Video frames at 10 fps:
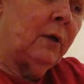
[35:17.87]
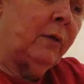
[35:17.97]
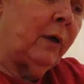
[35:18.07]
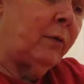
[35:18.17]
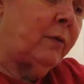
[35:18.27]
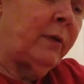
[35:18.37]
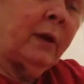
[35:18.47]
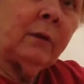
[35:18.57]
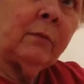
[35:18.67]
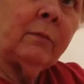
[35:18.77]
they always
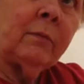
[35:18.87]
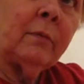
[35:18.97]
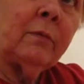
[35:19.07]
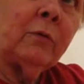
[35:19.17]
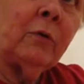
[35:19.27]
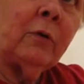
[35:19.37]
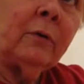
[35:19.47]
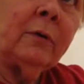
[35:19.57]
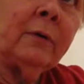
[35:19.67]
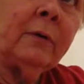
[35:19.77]
had a
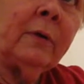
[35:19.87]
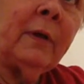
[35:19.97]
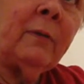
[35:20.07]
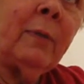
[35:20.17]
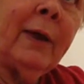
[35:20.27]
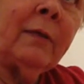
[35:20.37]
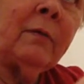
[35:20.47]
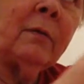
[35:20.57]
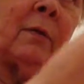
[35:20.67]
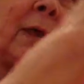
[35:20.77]
circle, and they'd pass
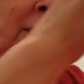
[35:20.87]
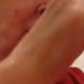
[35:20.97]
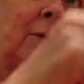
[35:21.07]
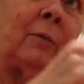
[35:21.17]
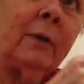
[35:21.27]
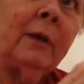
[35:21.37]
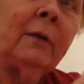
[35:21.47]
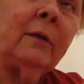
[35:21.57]
this candle around,